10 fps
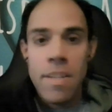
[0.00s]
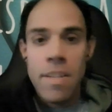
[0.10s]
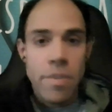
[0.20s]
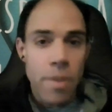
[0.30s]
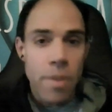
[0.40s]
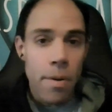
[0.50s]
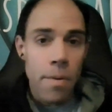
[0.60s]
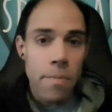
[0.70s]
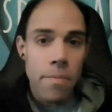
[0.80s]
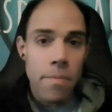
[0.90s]

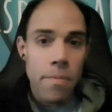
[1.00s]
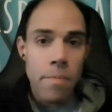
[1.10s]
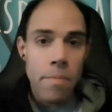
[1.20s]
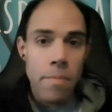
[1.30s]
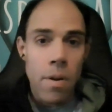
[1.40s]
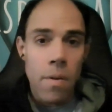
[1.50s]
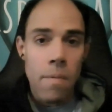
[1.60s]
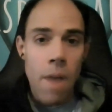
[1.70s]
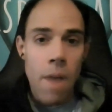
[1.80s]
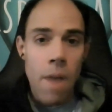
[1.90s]
So,
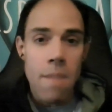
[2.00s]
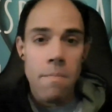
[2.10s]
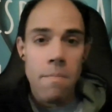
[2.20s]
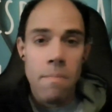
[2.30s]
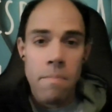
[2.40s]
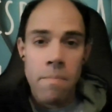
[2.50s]
I'm